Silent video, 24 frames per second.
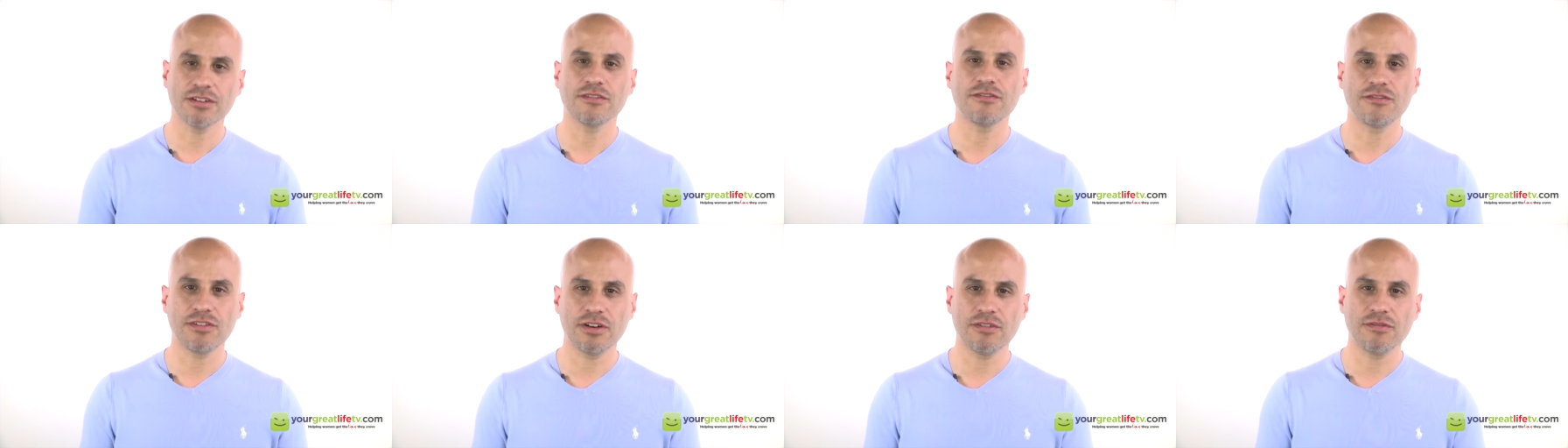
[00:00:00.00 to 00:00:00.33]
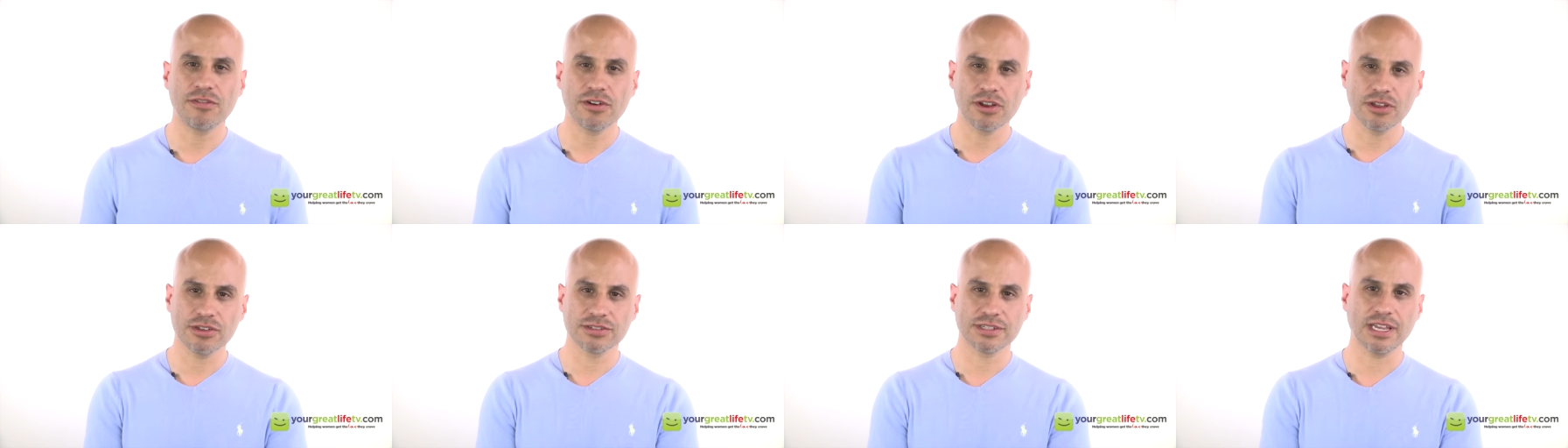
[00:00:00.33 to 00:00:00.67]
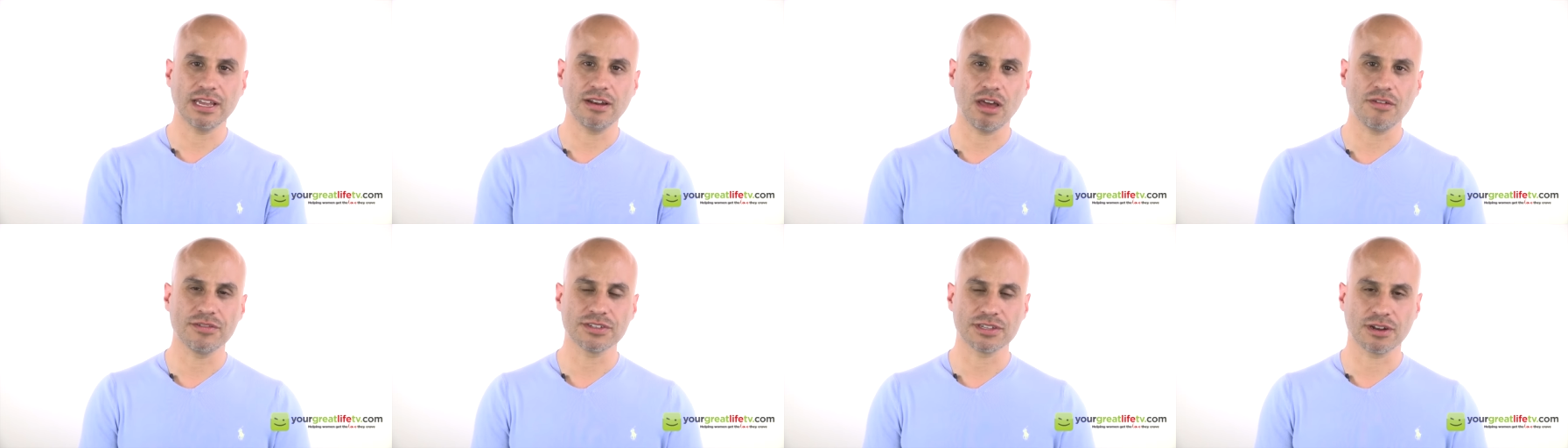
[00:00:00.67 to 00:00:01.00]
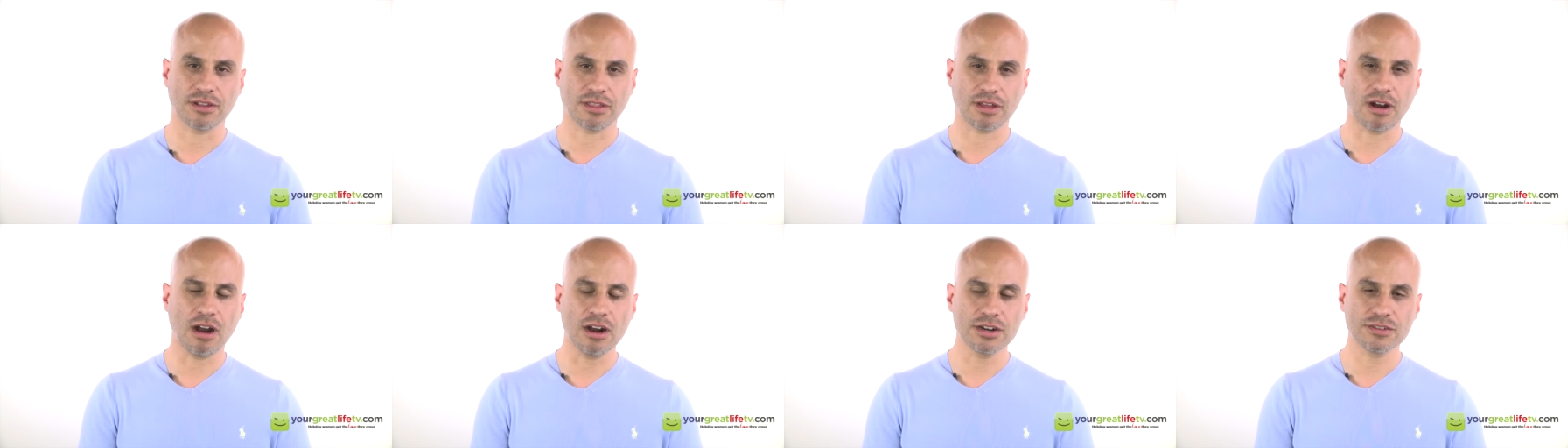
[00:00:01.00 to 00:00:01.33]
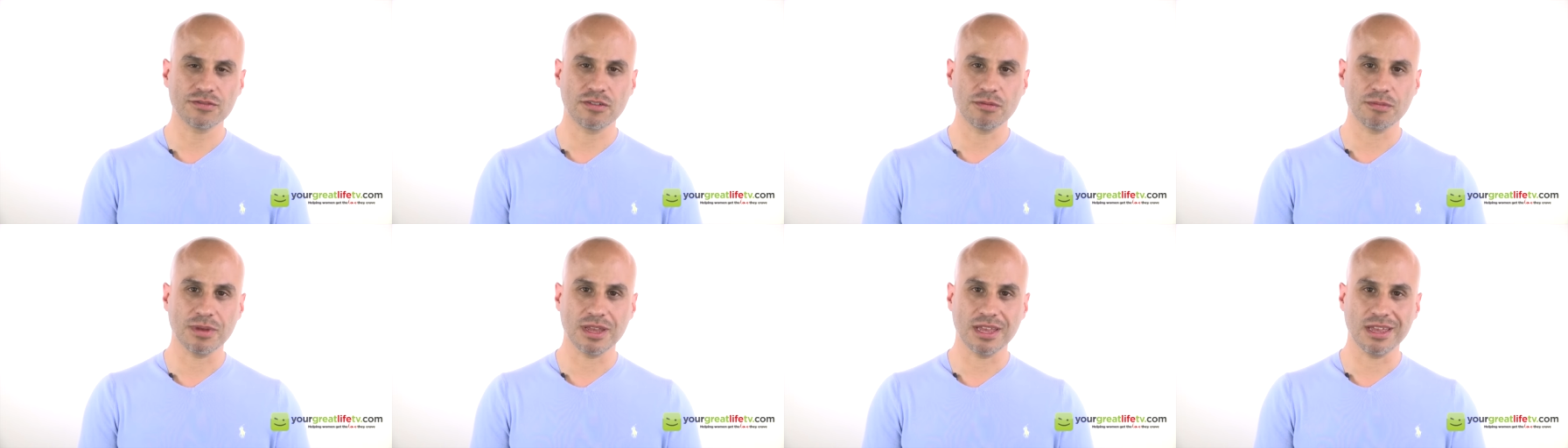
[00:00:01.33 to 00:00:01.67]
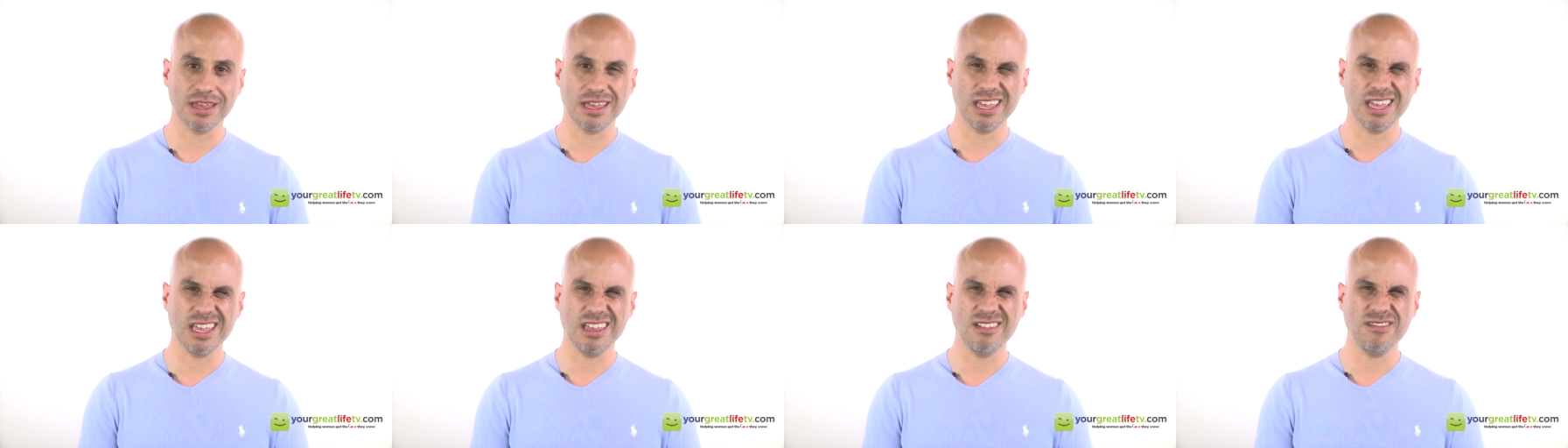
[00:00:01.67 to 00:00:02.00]
unfair for you to say love is on the cards for
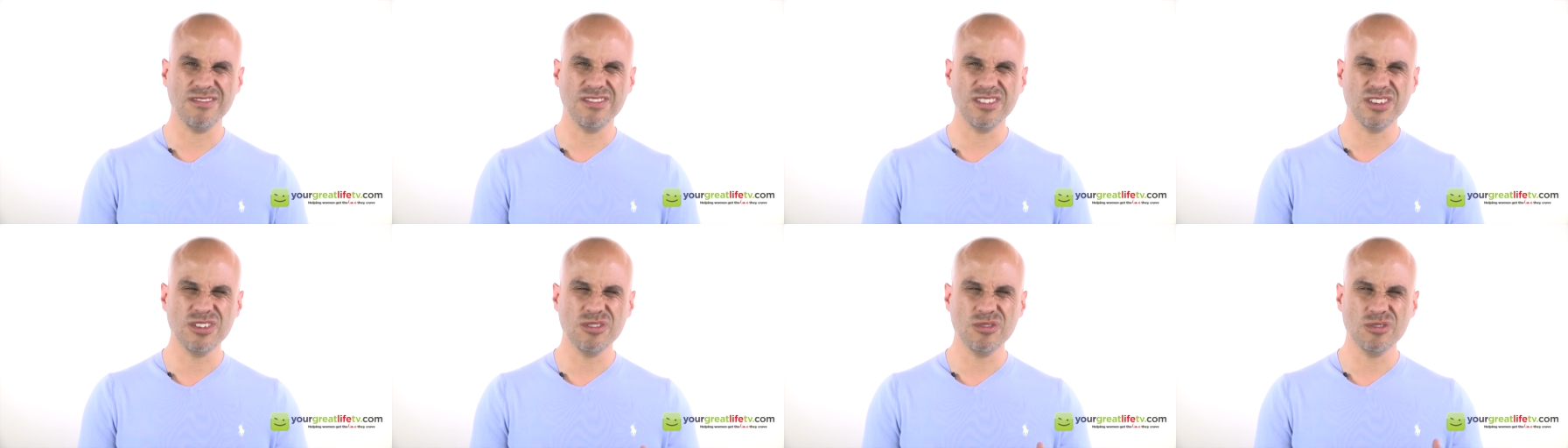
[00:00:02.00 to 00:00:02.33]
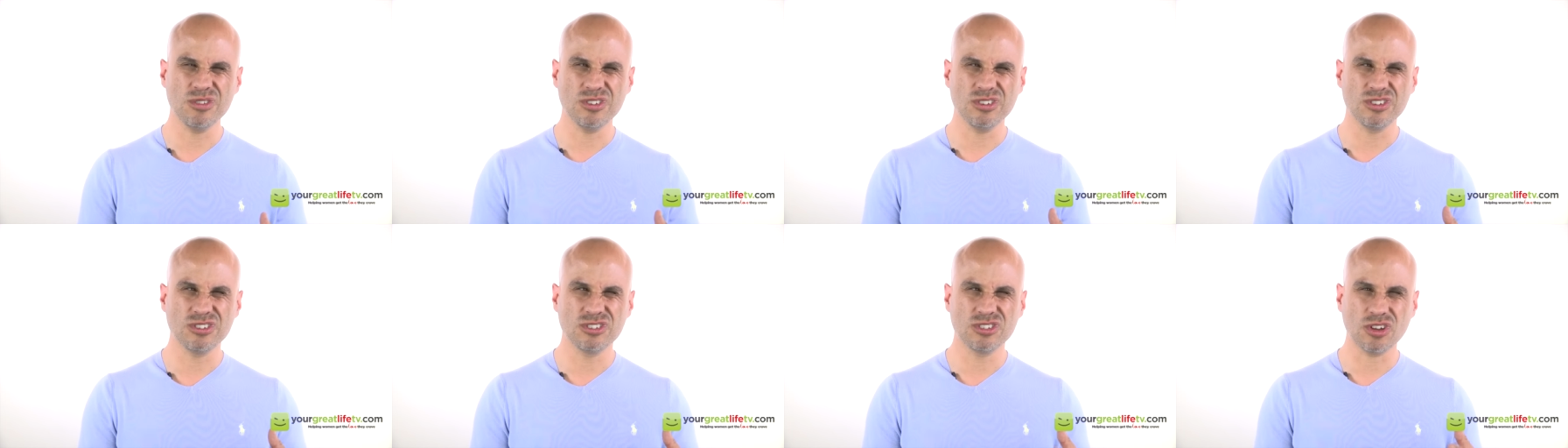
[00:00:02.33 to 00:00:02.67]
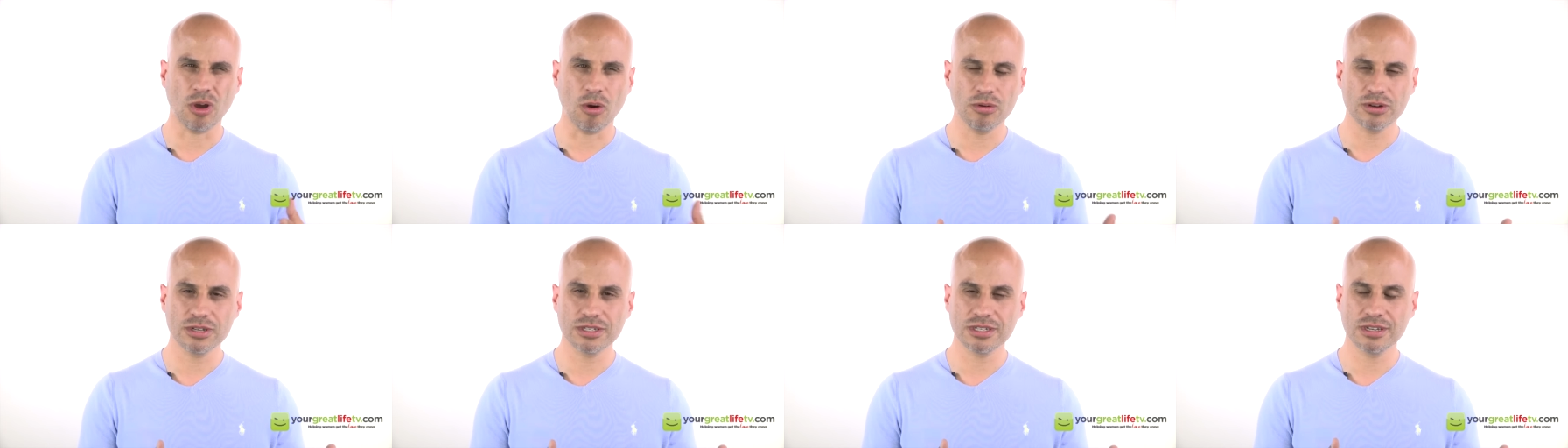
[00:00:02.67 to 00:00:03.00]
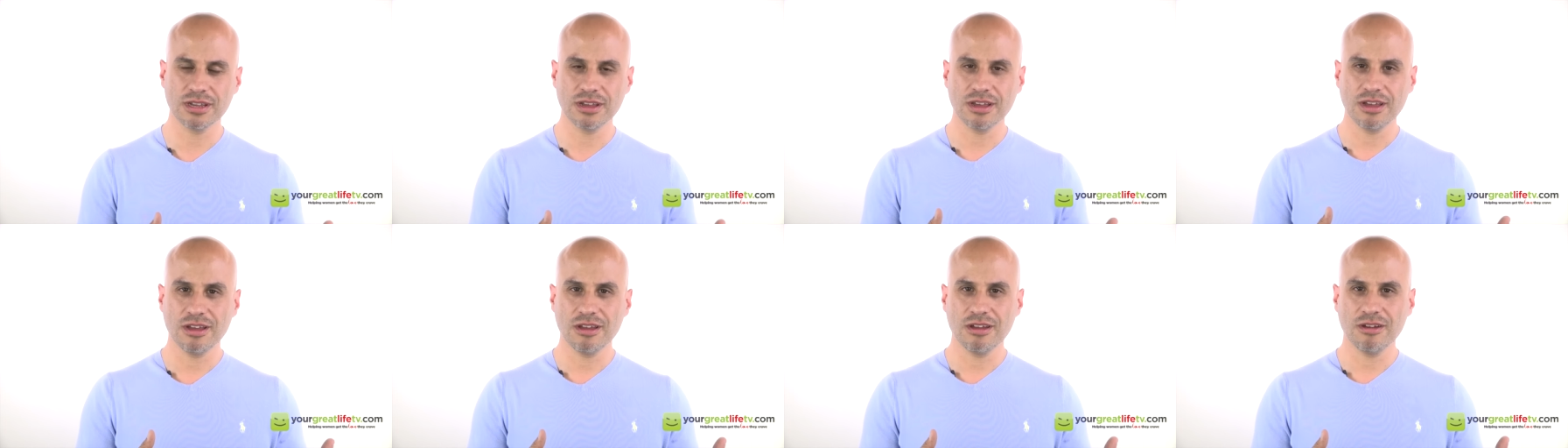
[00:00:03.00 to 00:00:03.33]
me if you don't